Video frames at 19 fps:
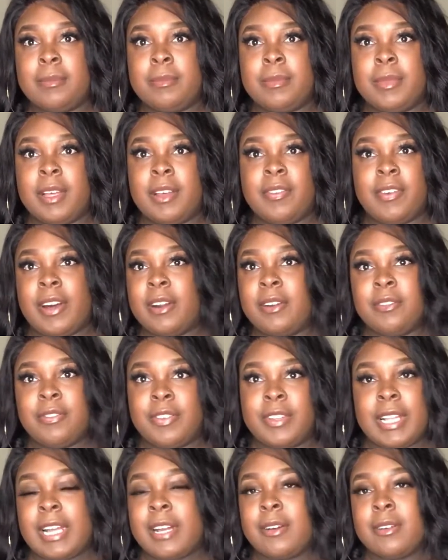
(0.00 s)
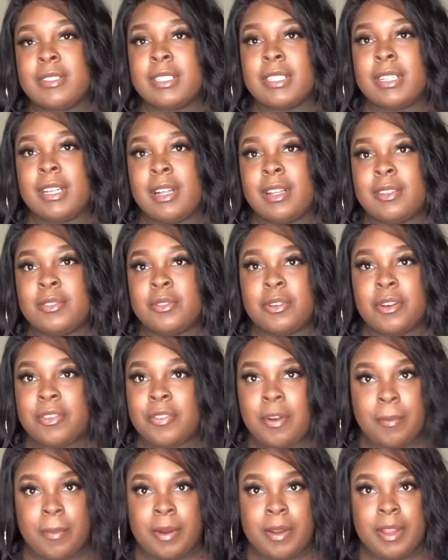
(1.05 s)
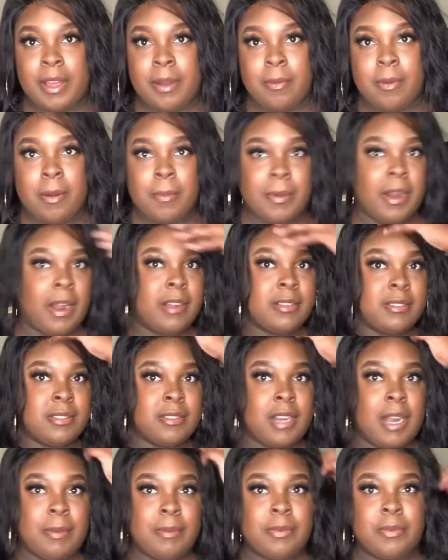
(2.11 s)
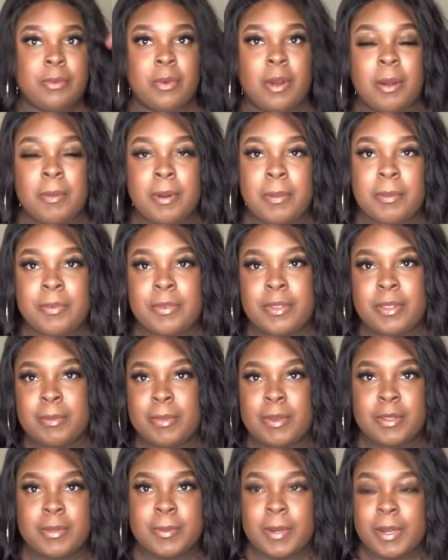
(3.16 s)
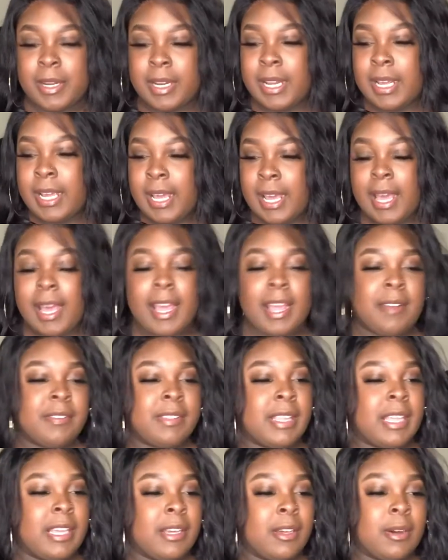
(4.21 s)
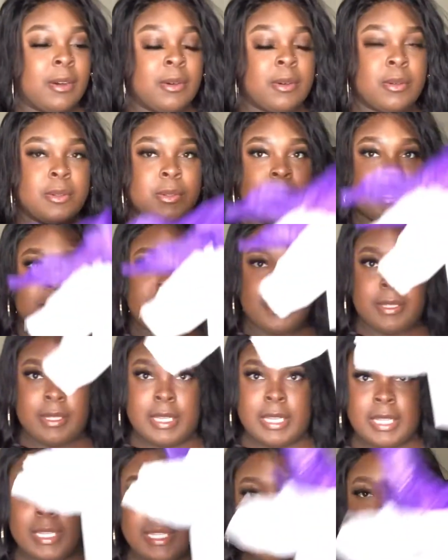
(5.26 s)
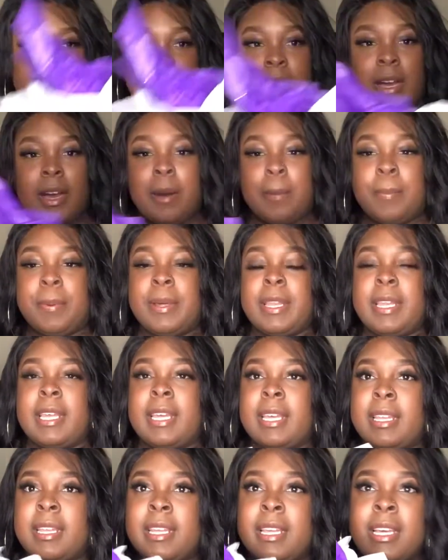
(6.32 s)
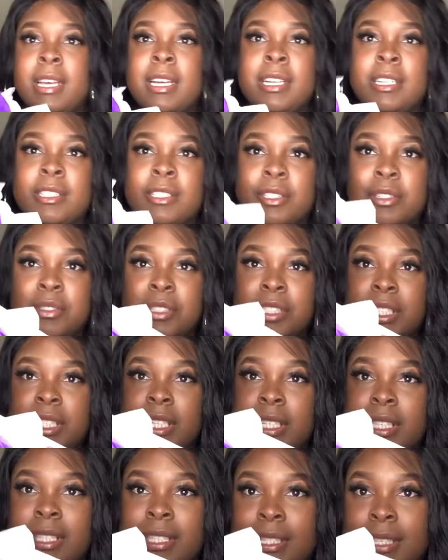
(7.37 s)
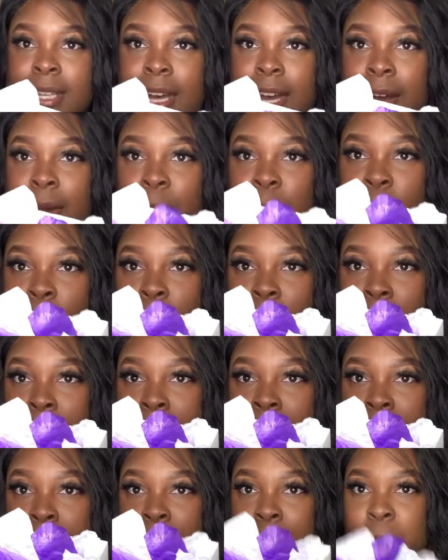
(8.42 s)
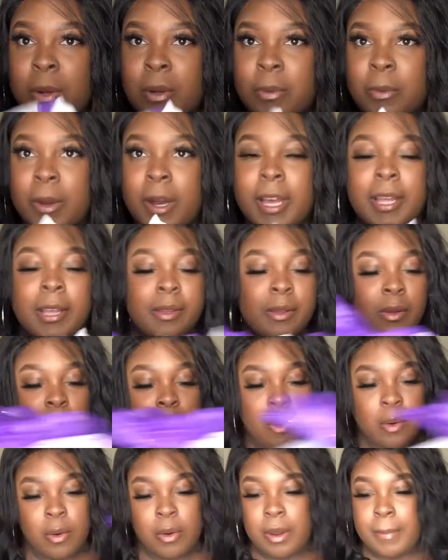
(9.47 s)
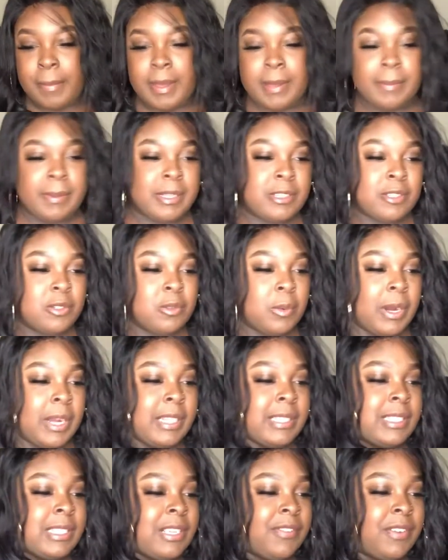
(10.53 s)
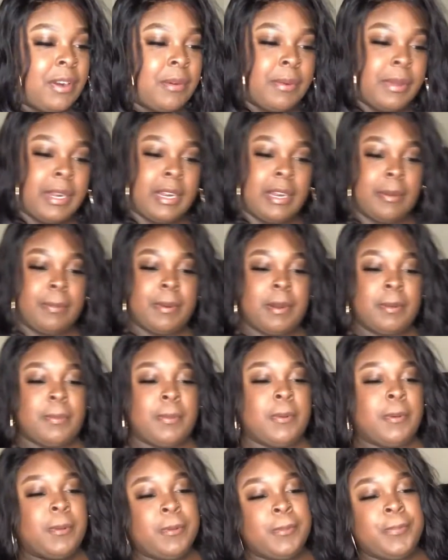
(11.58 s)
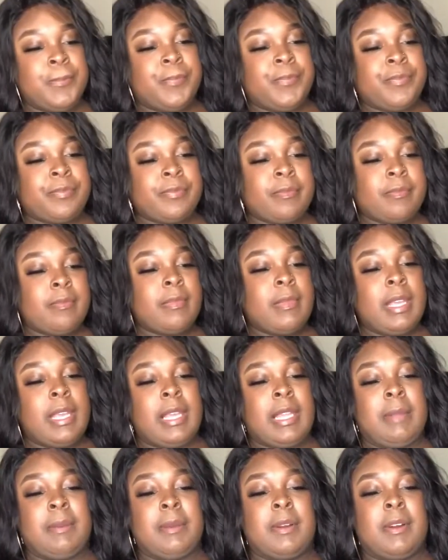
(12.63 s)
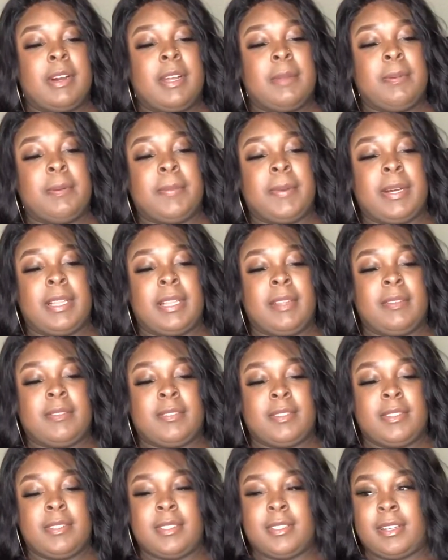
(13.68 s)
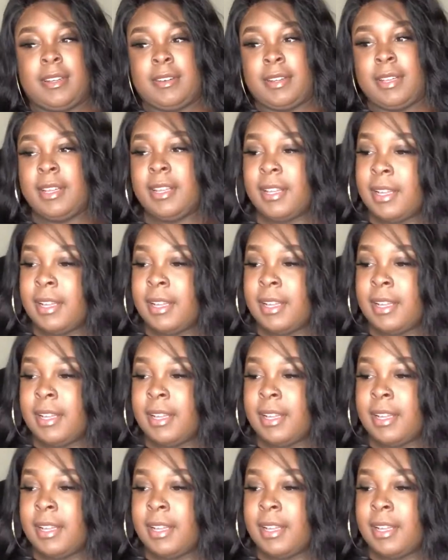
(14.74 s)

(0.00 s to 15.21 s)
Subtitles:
if I don't feel like going to the dollar store, or if I'm already at Walmart, I'll just grab it from Walmart. But for the most part, everything goes in this. So I'll put in 2 sheets, 1 purple, 1 white, or maybe 2 whites if I run out of purple. Let me go ahead and put my gloves on. Sorry.